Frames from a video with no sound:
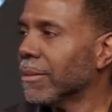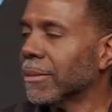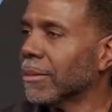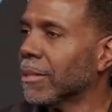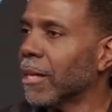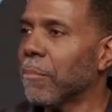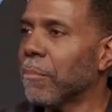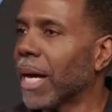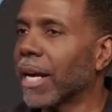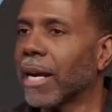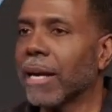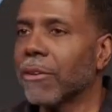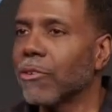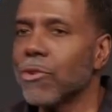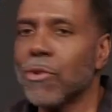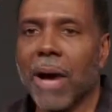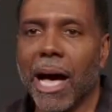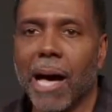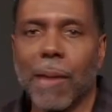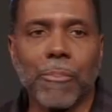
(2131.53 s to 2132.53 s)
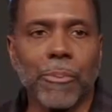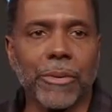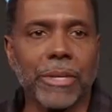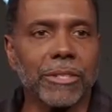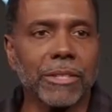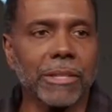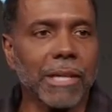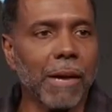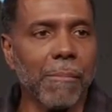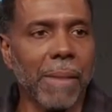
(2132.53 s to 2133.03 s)
Talking about a new high
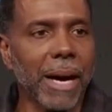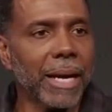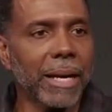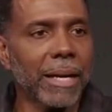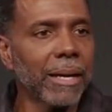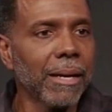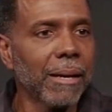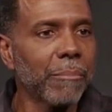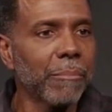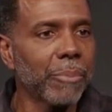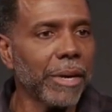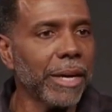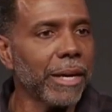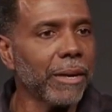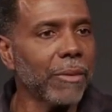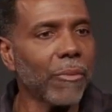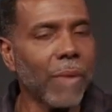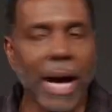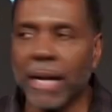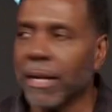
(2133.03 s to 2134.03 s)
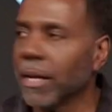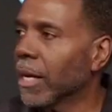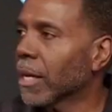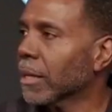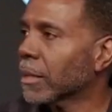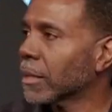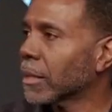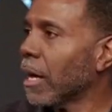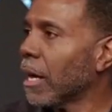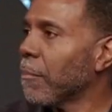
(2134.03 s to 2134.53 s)
priest, talking about bread and wine,
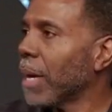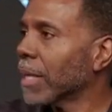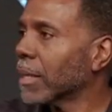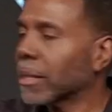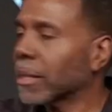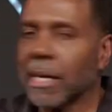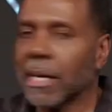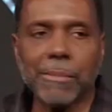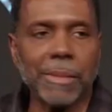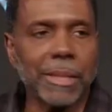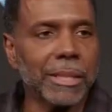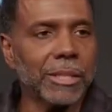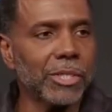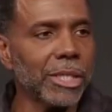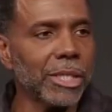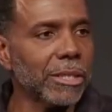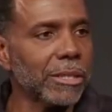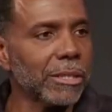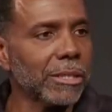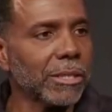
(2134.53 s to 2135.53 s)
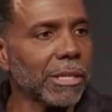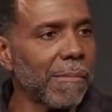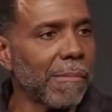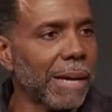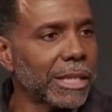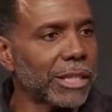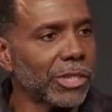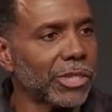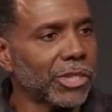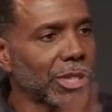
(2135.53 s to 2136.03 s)
talking about the coming of Jesus, talking
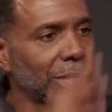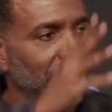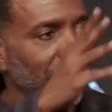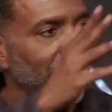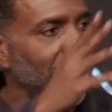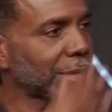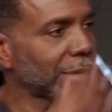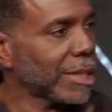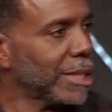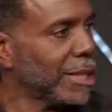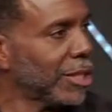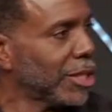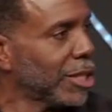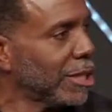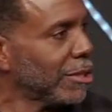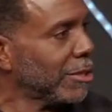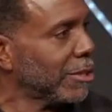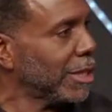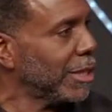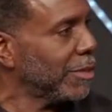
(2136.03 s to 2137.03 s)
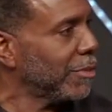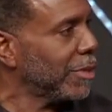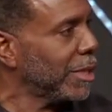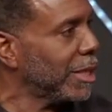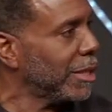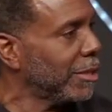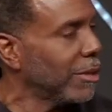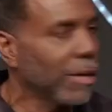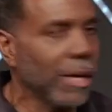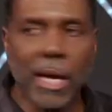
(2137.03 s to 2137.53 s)
about the generosity Jesus is getting
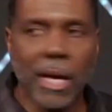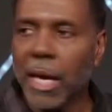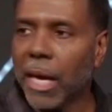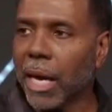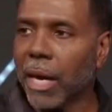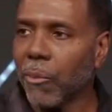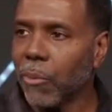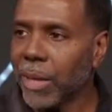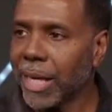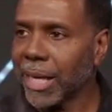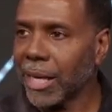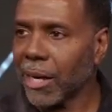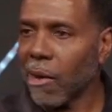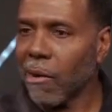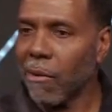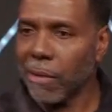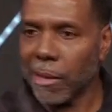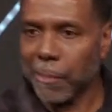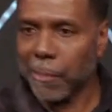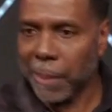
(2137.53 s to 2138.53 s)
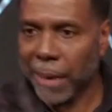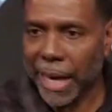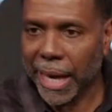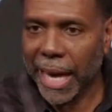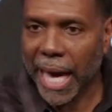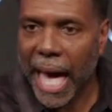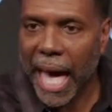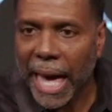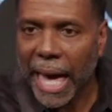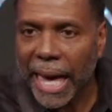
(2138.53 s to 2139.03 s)
ready to, and we could only
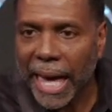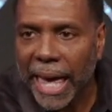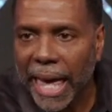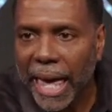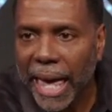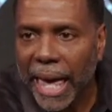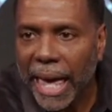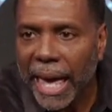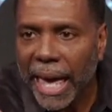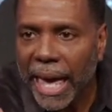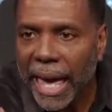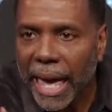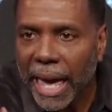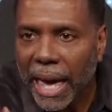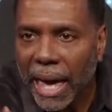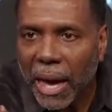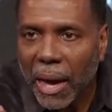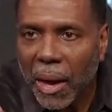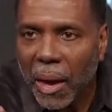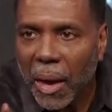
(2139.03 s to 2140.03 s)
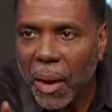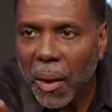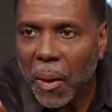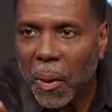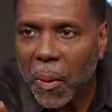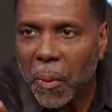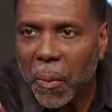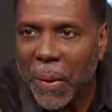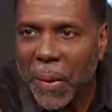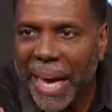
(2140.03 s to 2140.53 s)
pick out,
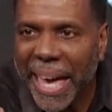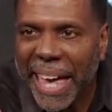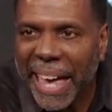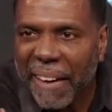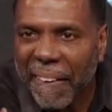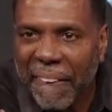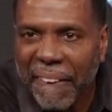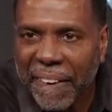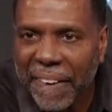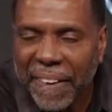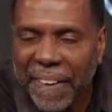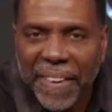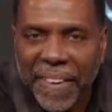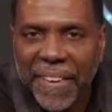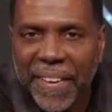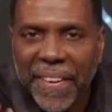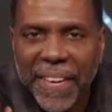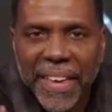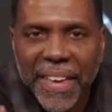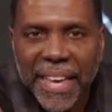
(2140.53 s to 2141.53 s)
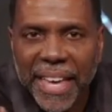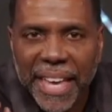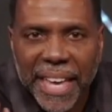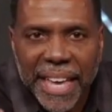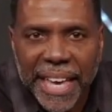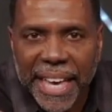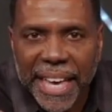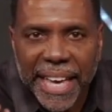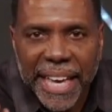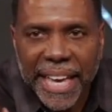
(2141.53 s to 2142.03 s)
well,
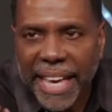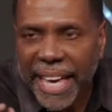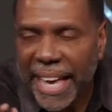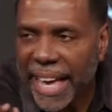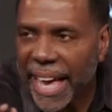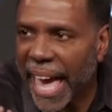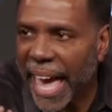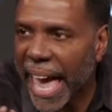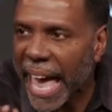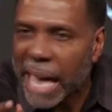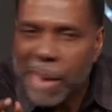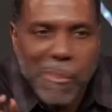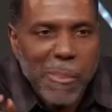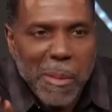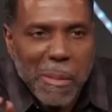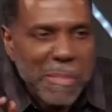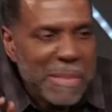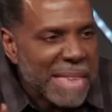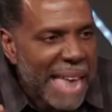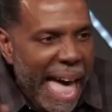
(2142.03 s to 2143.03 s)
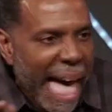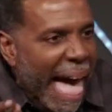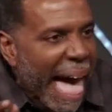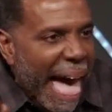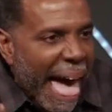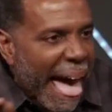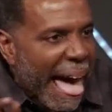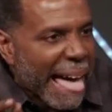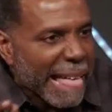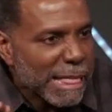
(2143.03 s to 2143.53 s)
Abram
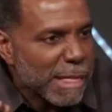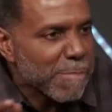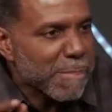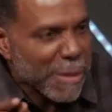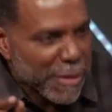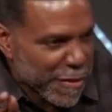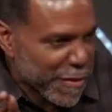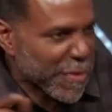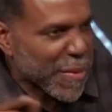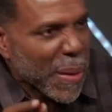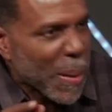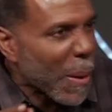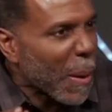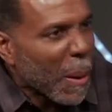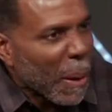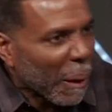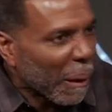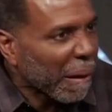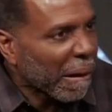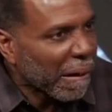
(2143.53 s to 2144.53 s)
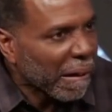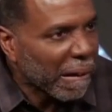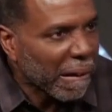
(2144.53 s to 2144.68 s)
tithed before